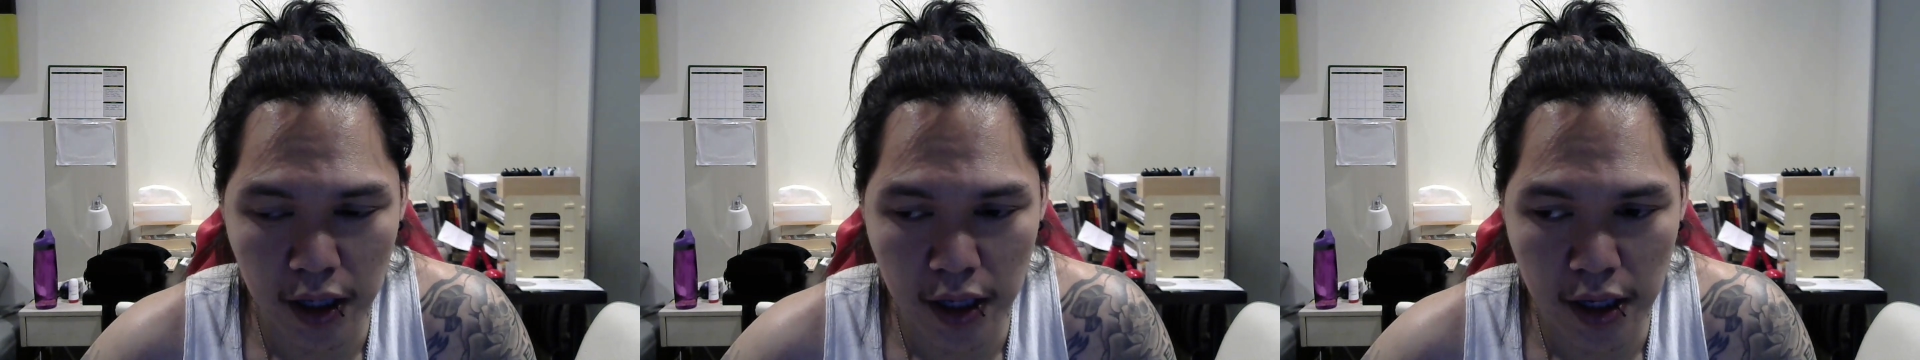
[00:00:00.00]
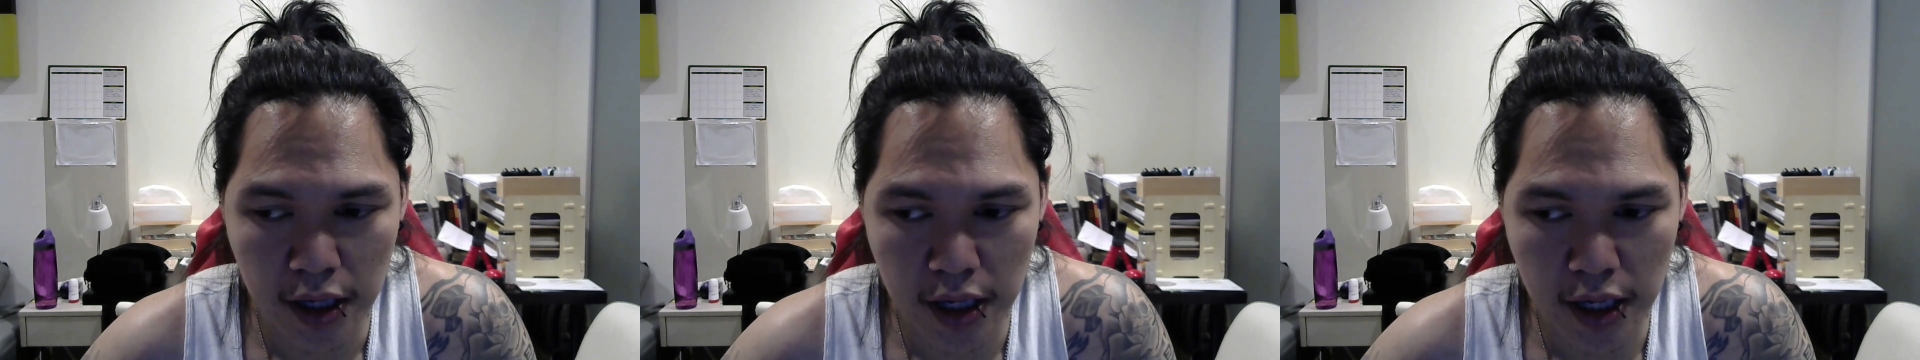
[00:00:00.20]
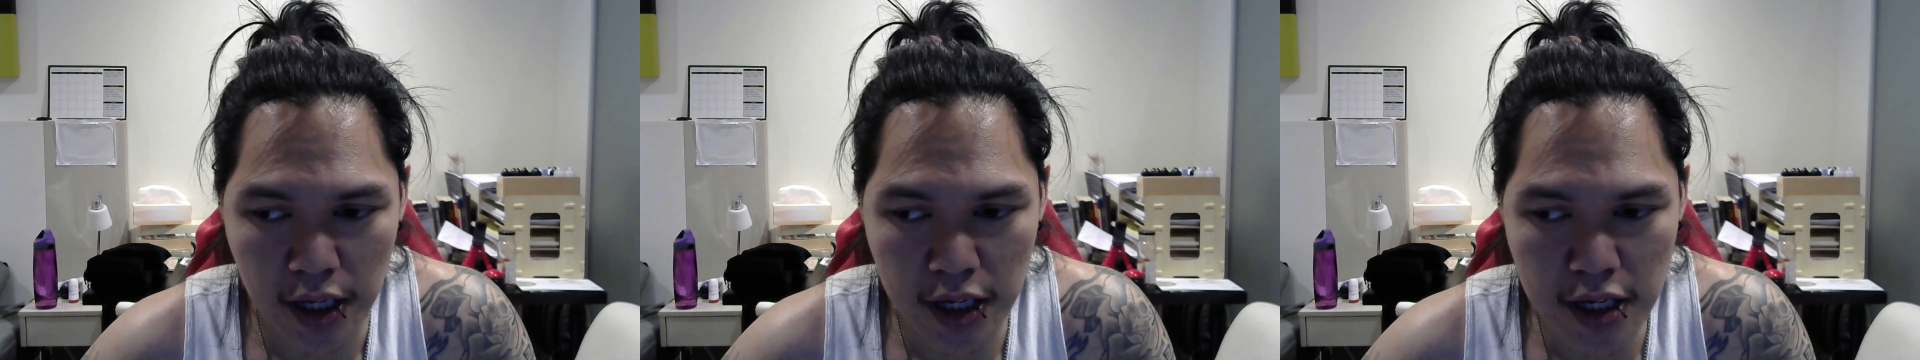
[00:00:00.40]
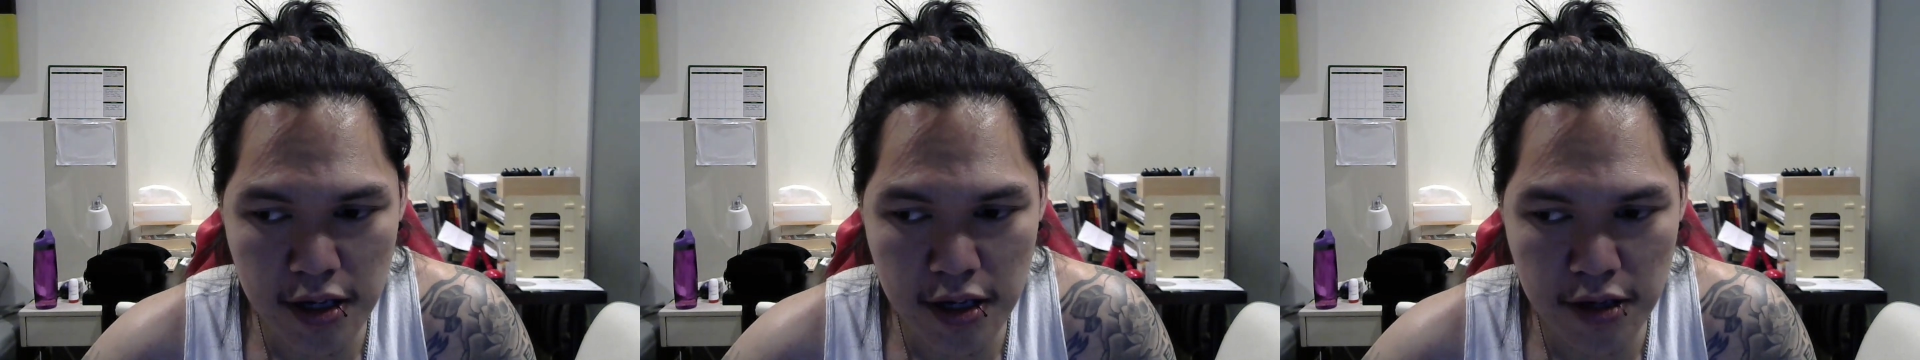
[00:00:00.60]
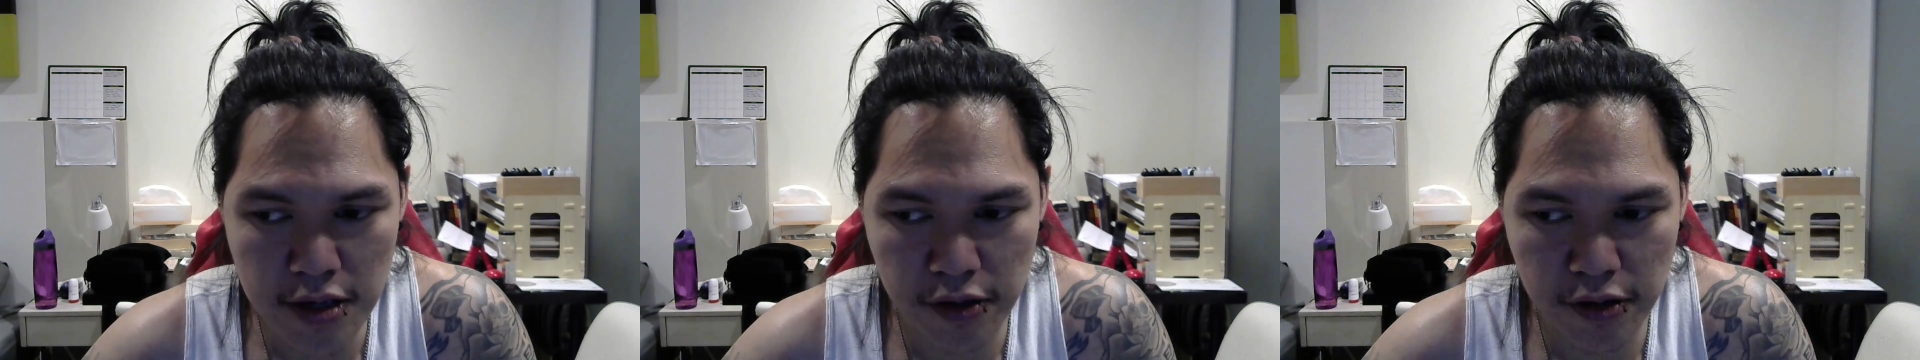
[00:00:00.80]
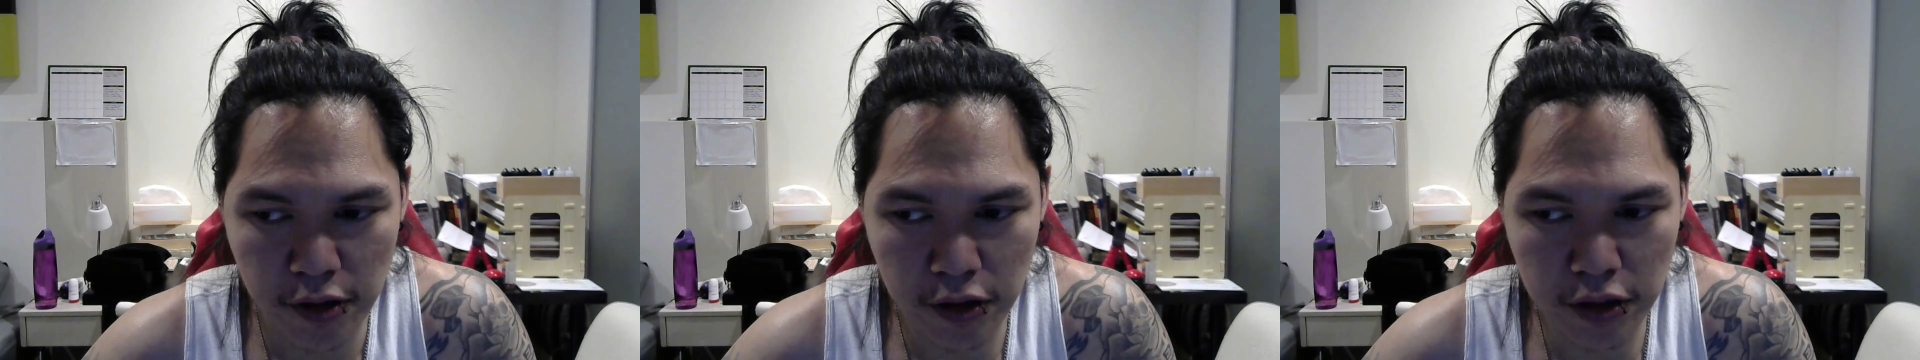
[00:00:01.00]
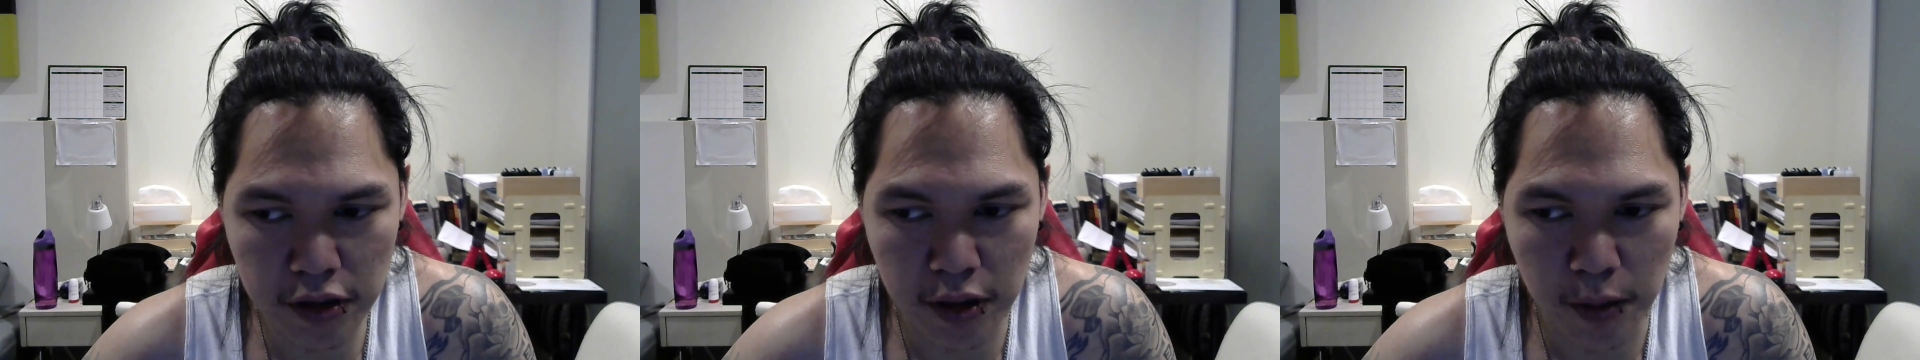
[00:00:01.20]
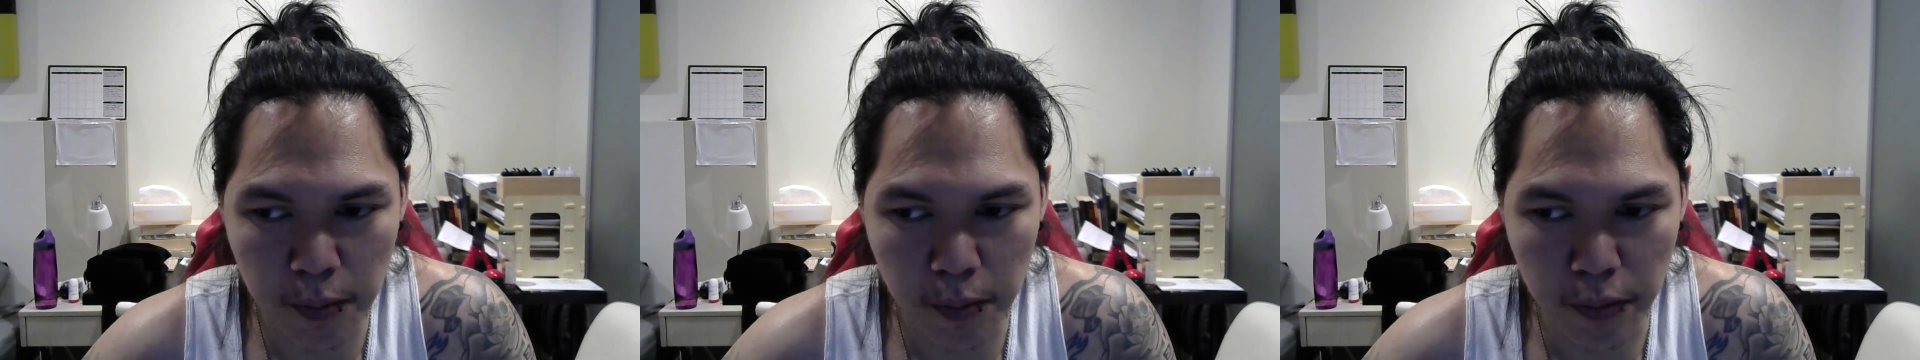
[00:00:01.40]
he's not
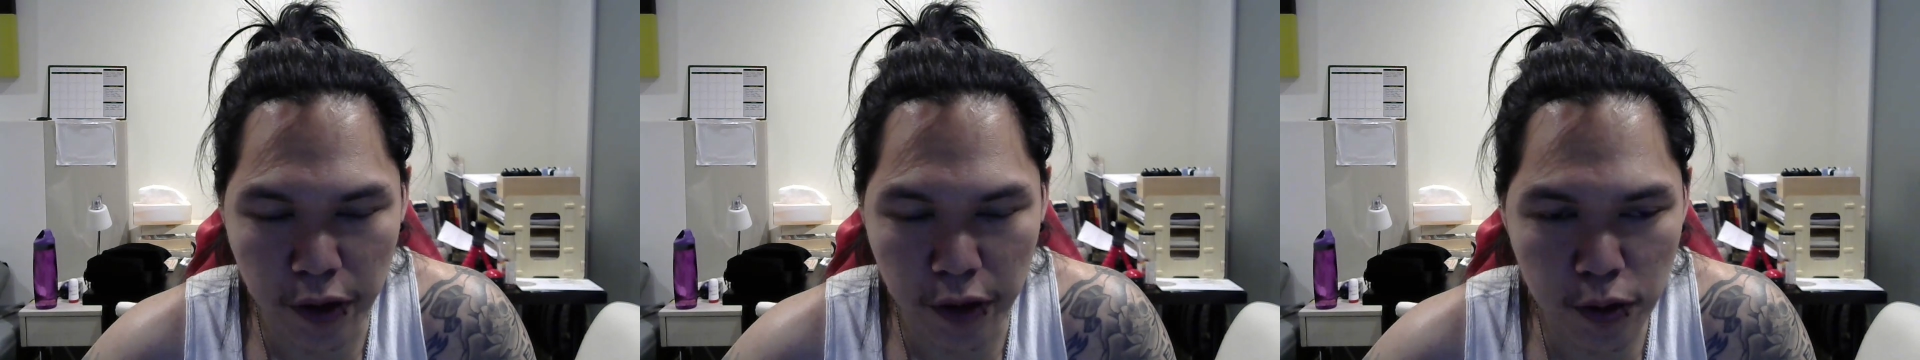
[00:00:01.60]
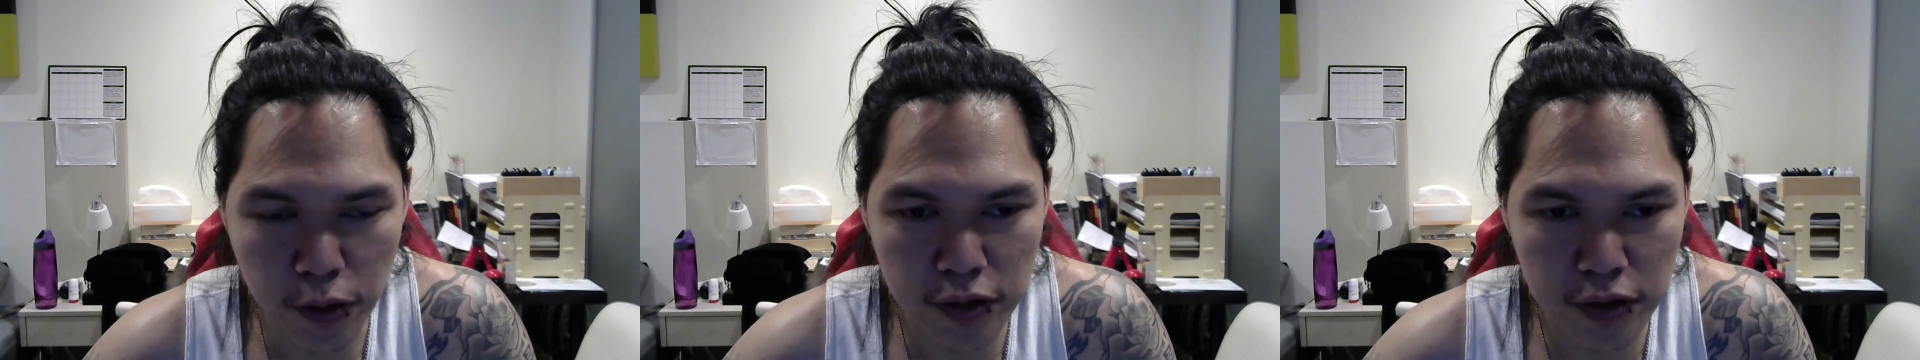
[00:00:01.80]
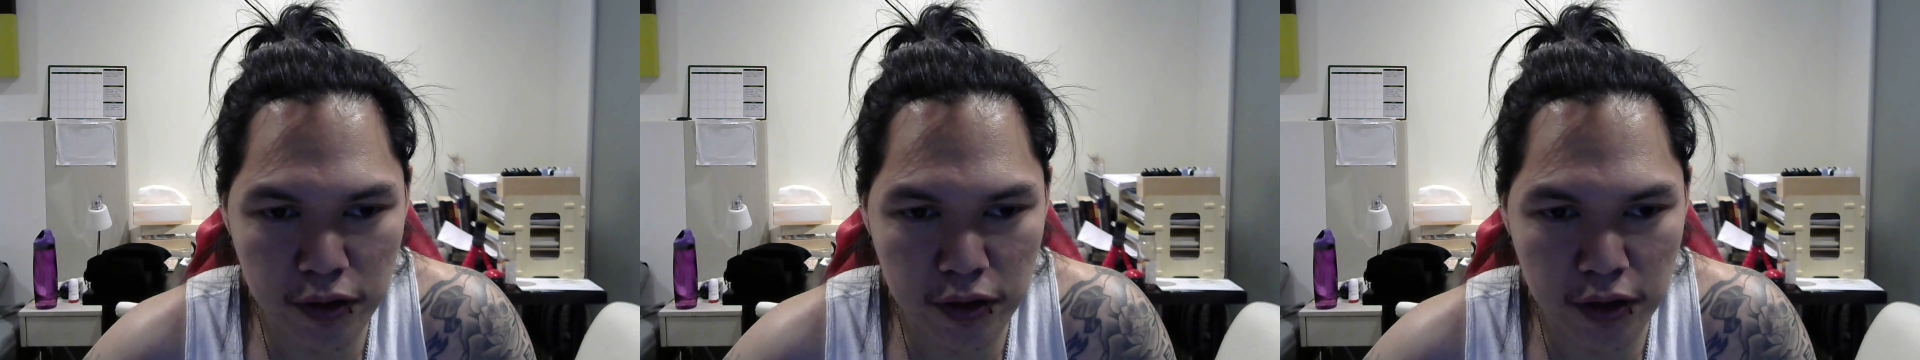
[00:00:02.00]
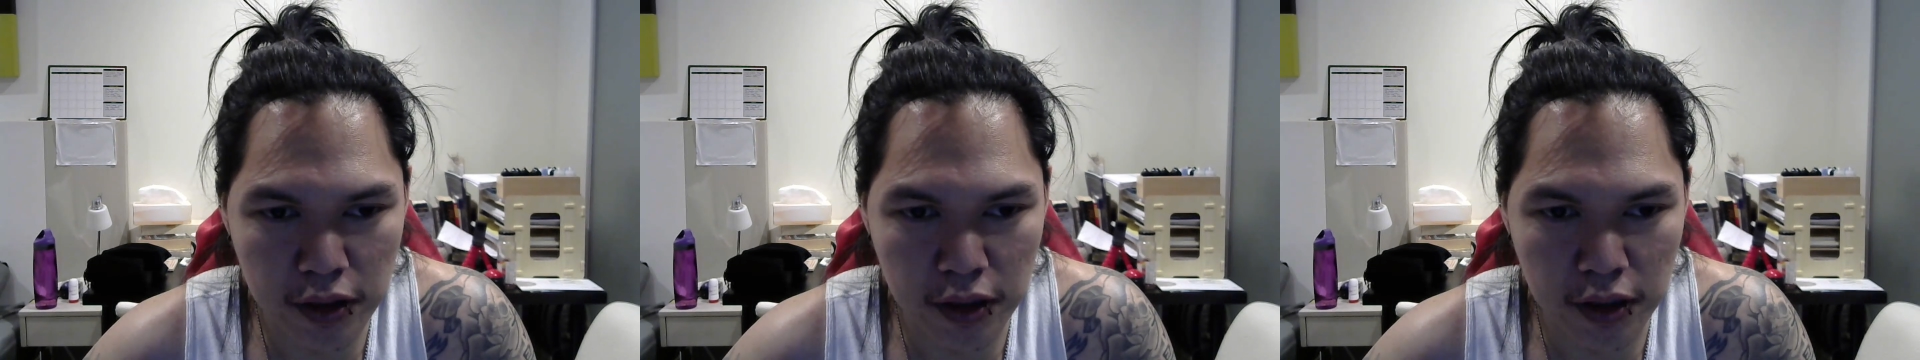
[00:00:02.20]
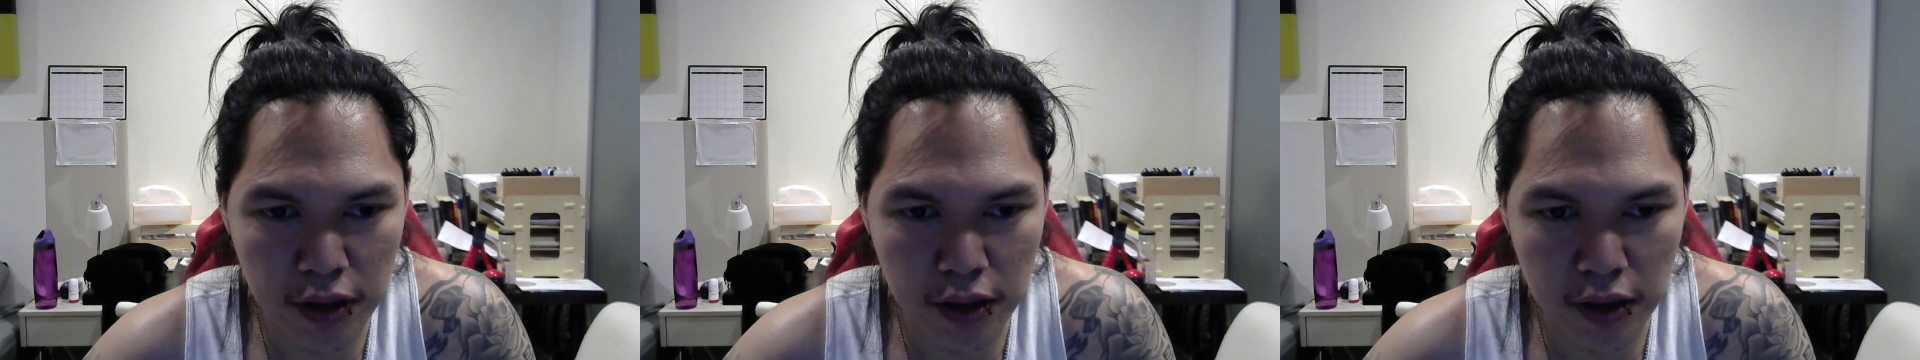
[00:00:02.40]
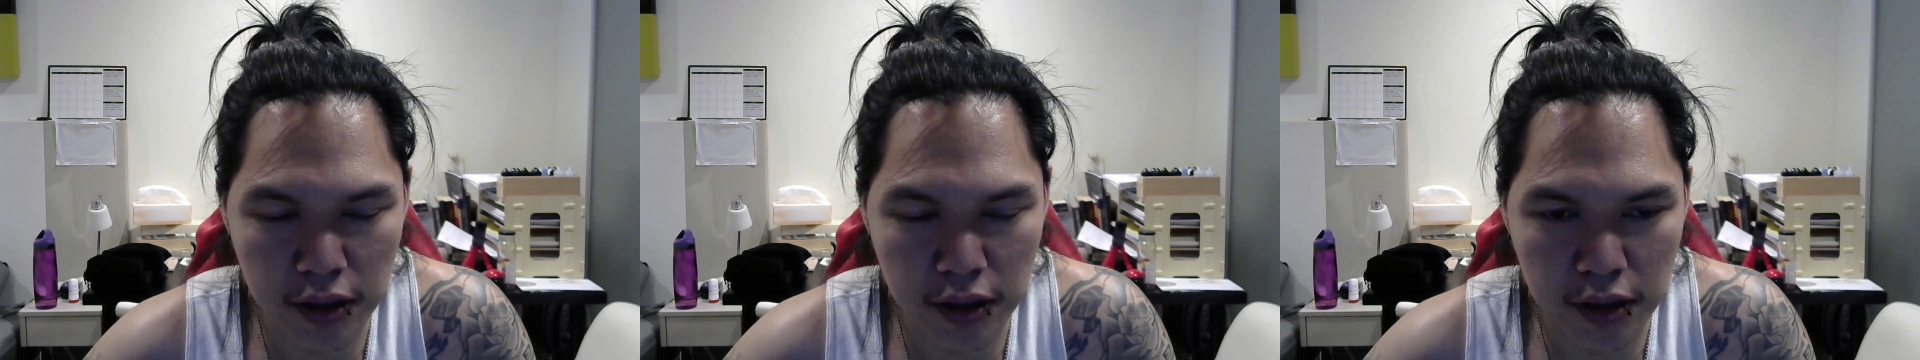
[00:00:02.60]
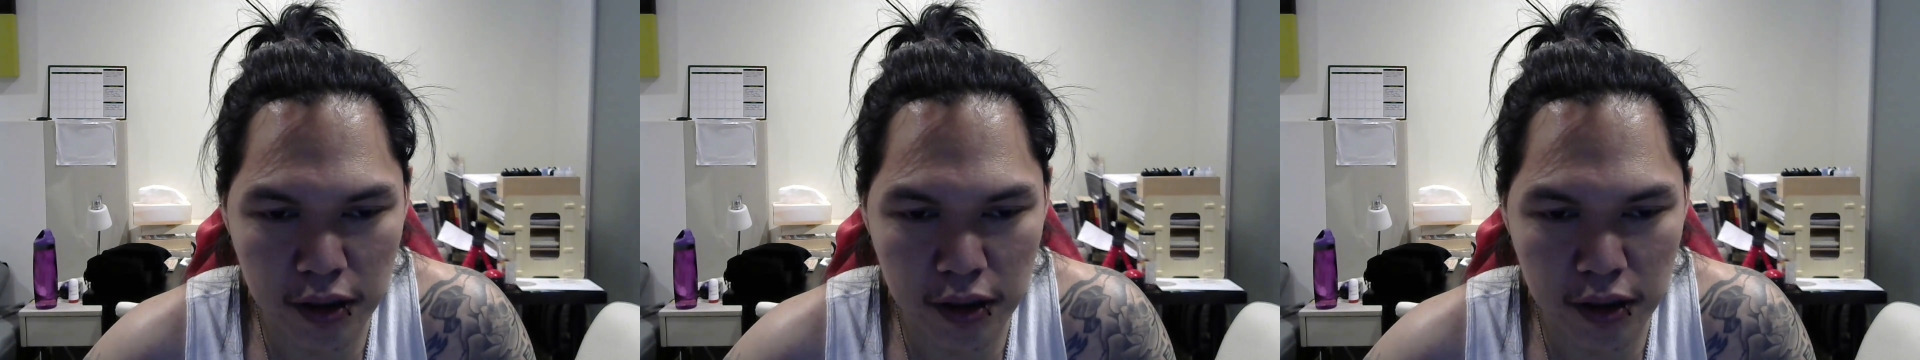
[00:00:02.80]
noticing